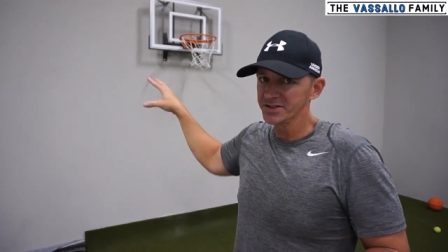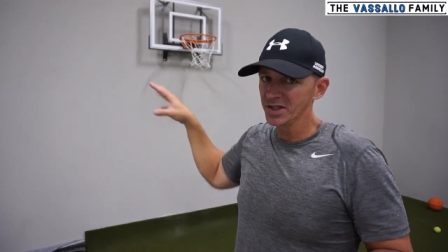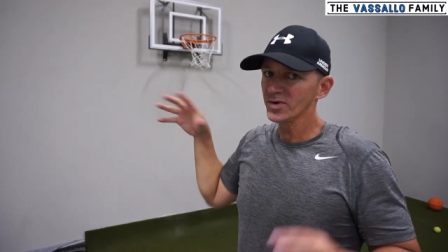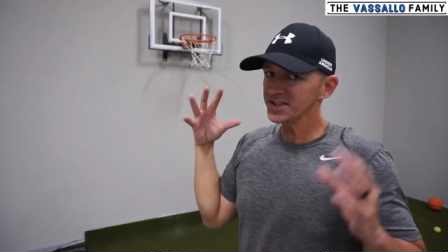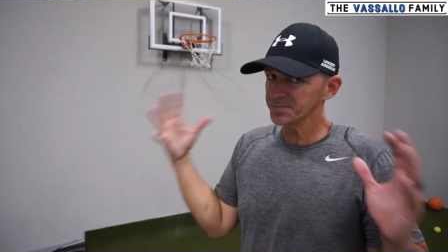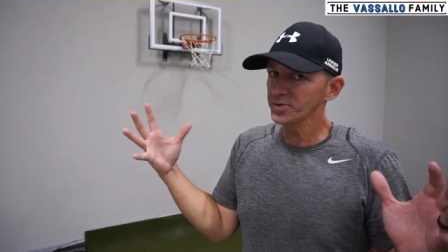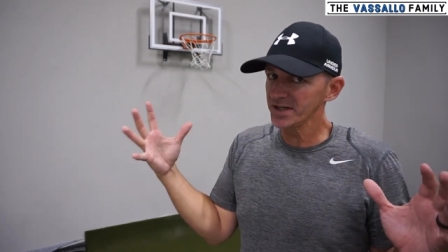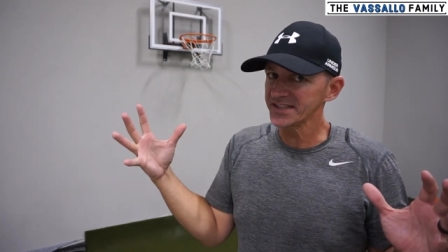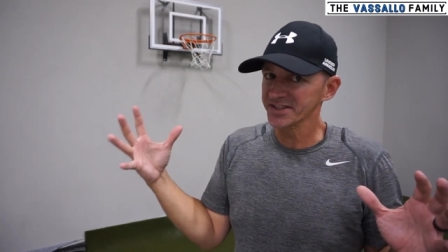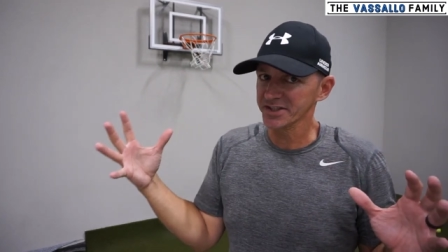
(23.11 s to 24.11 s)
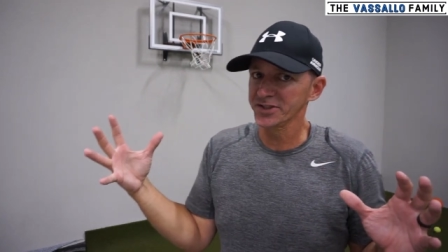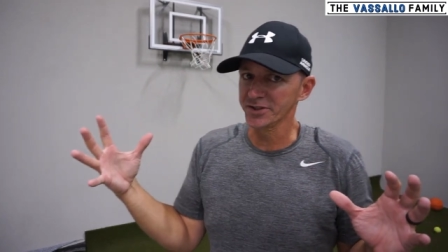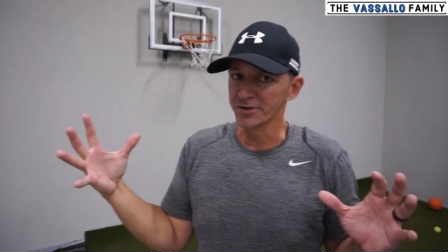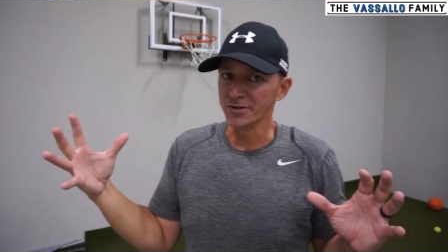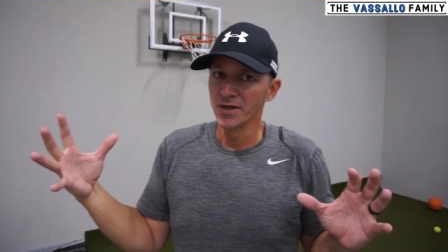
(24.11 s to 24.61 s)
So it's pretty
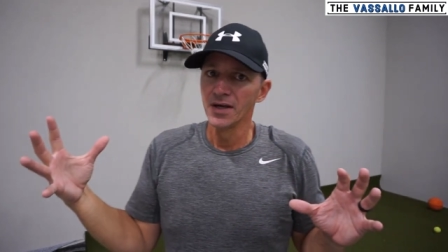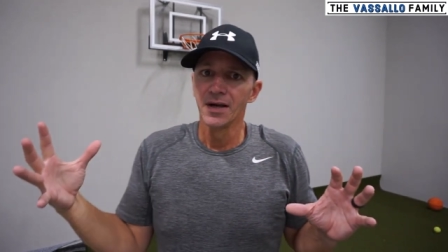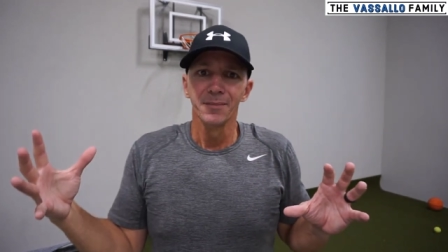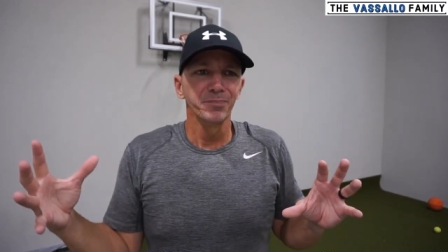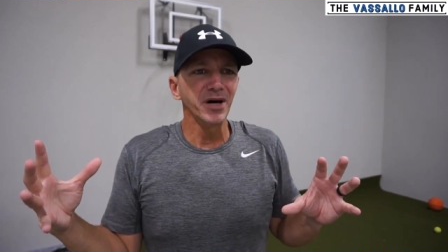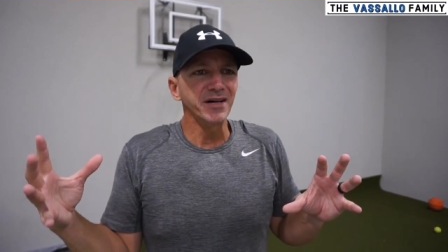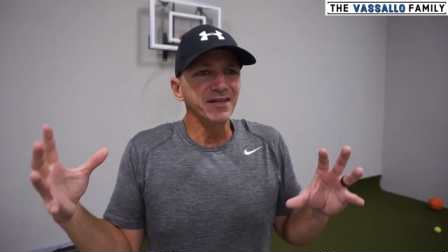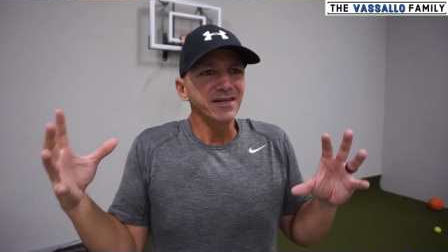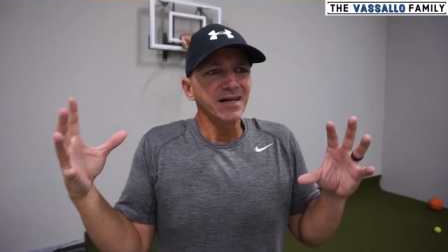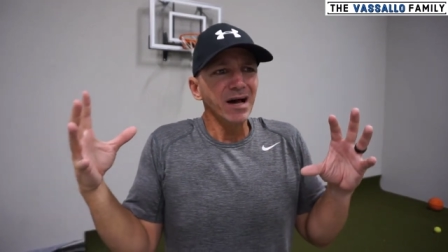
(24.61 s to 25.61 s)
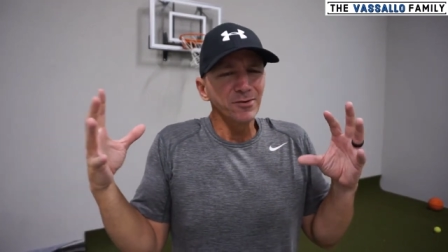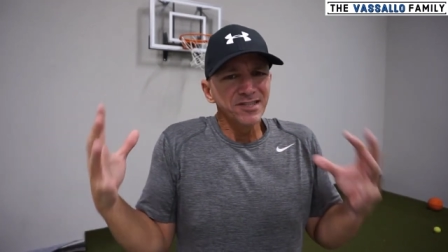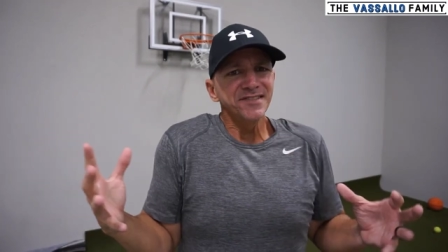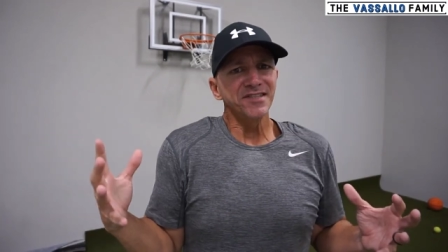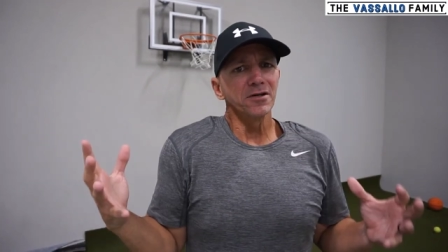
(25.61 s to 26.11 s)
secure but I was
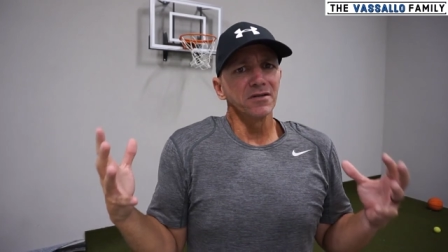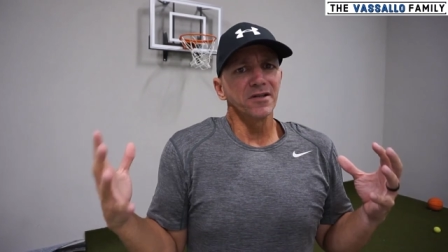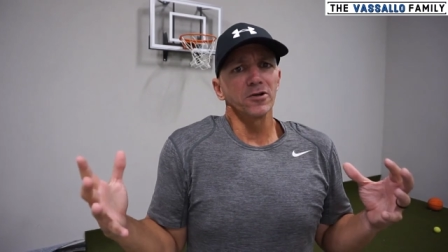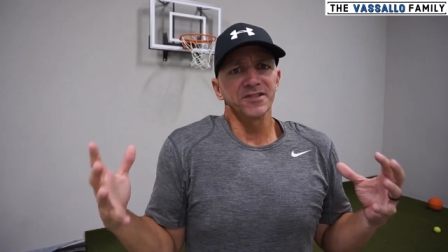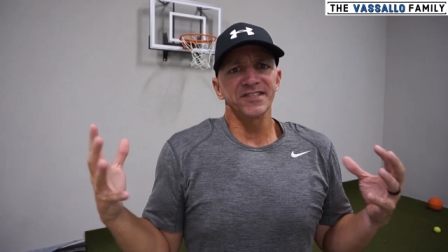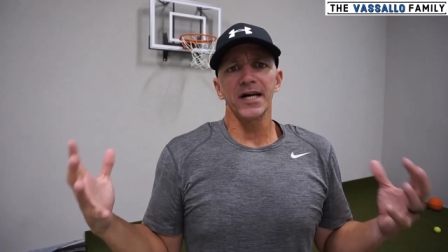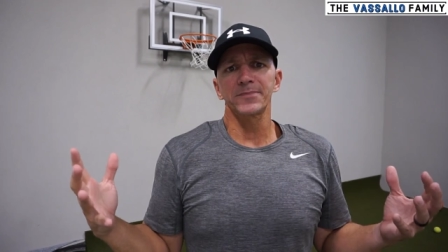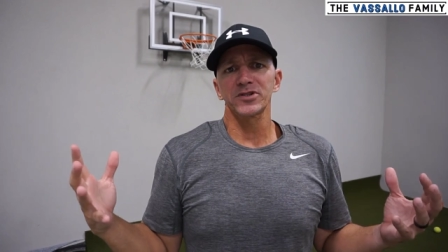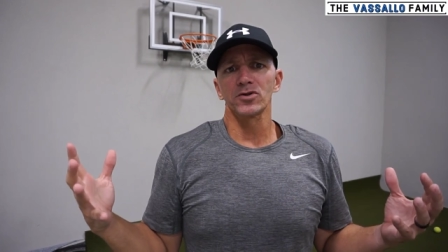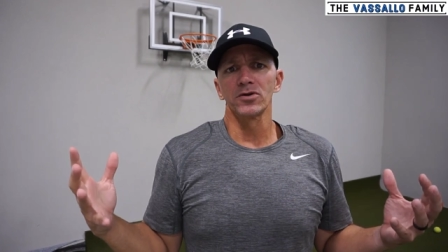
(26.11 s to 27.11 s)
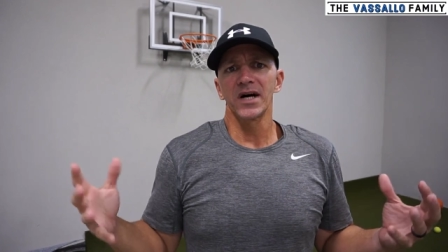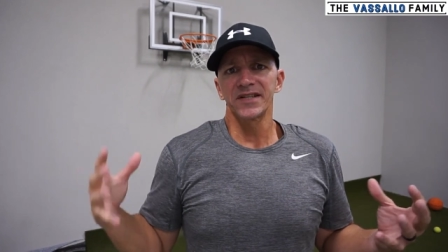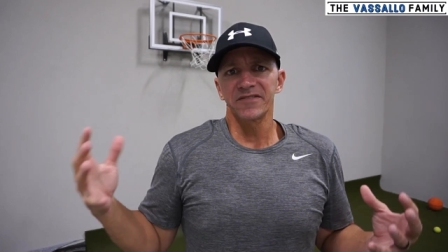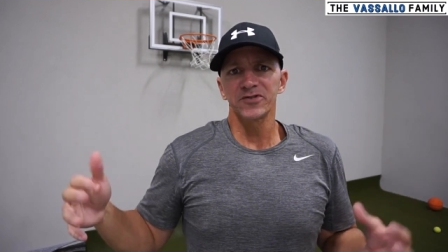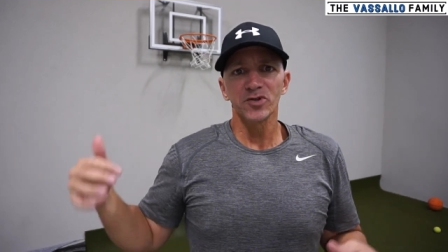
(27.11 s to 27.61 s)
still a little skeptical
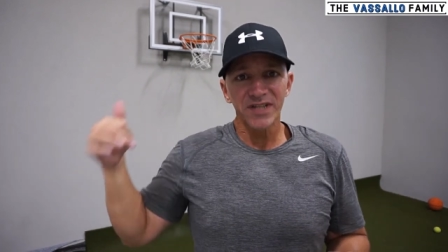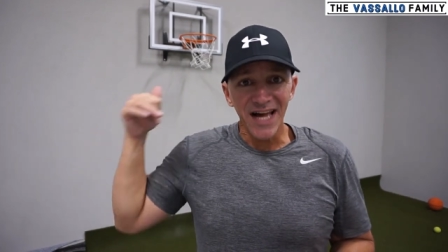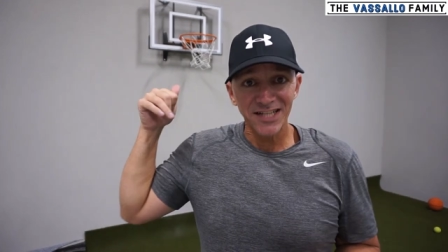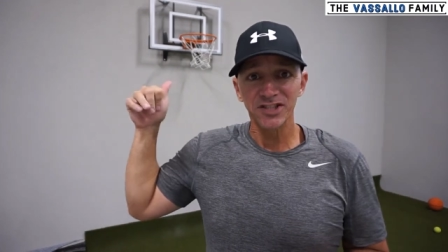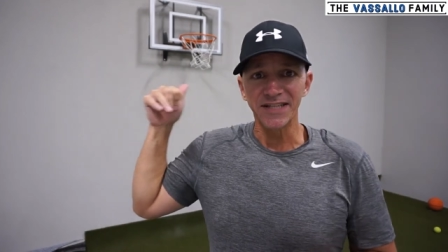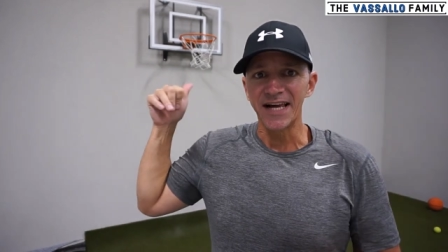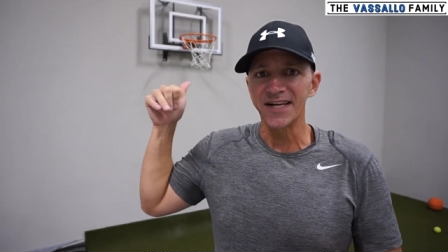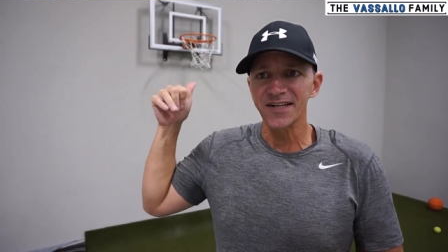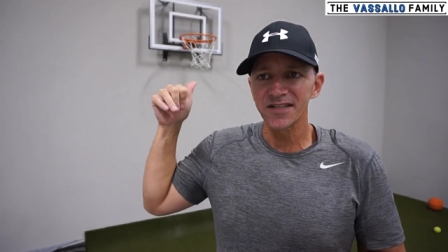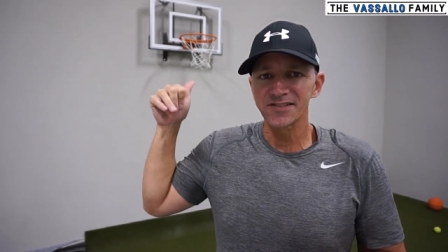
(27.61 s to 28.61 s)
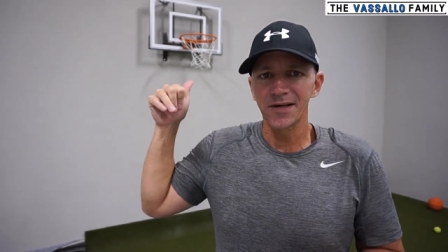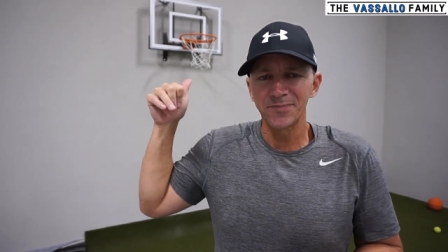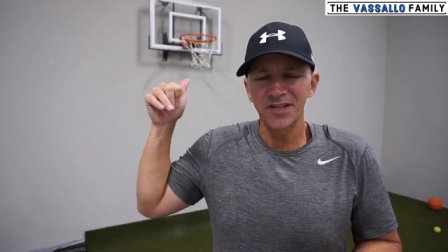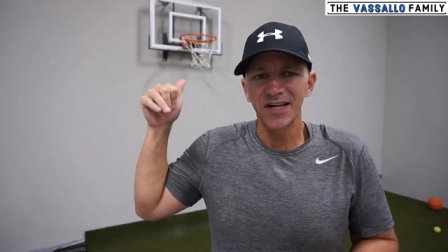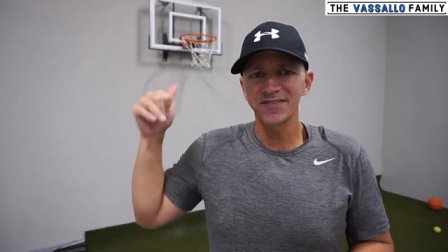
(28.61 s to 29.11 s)
on if you could actually hang on
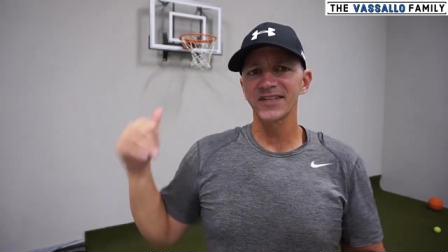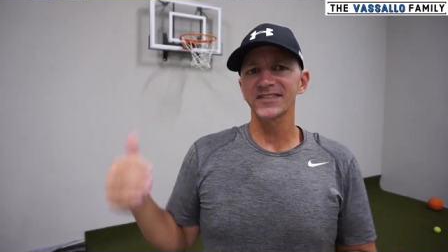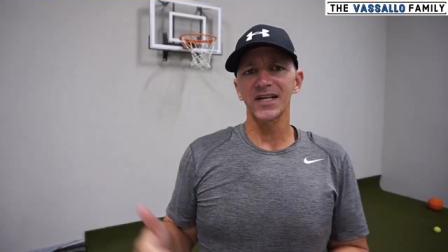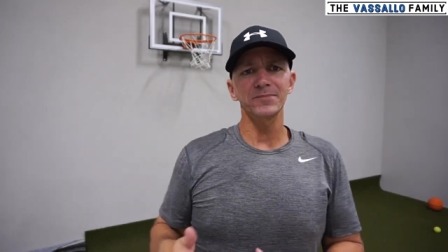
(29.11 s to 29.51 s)
something like this.